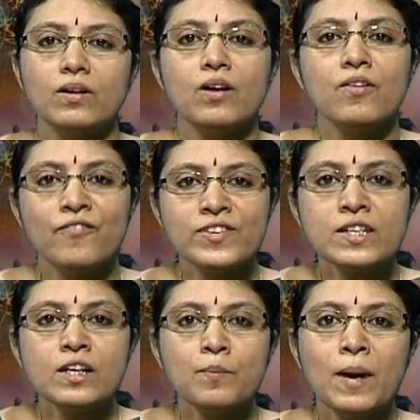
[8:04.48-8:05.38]

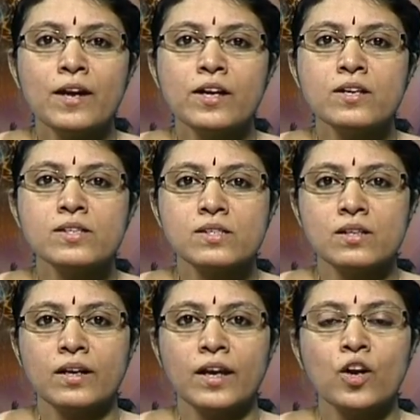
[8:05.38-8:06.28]
Physical barriers
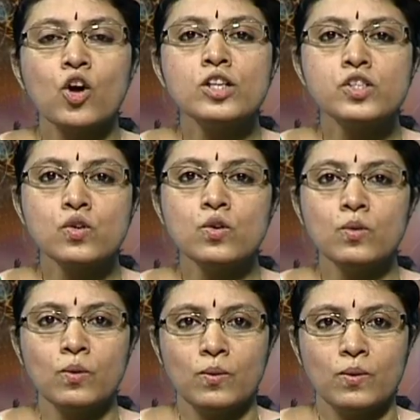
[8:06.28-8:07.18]
can also
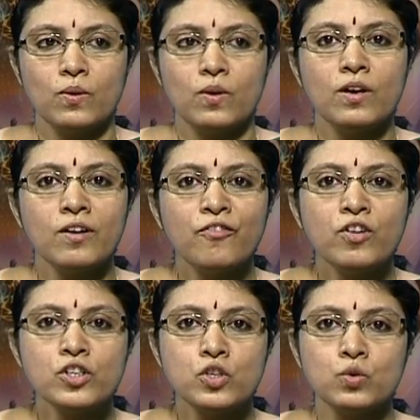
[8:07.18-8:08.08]
refer
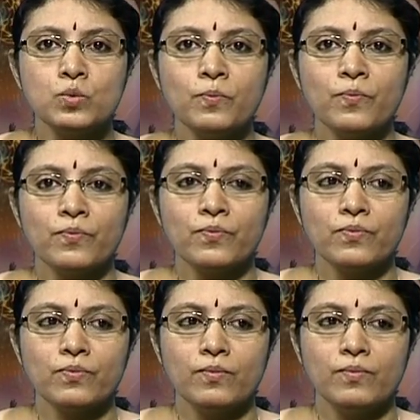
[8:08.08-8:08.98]
to
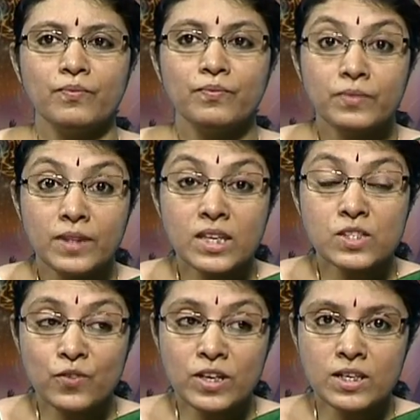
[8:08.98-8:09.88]
things
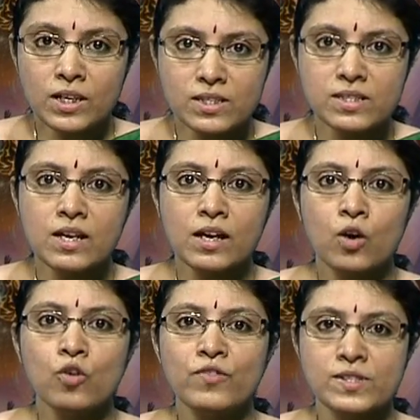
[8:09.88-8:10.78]
we see
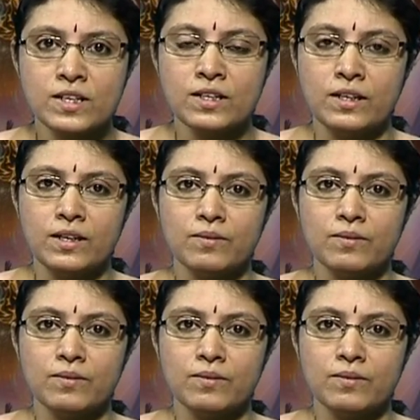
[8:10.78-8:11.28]
around physically,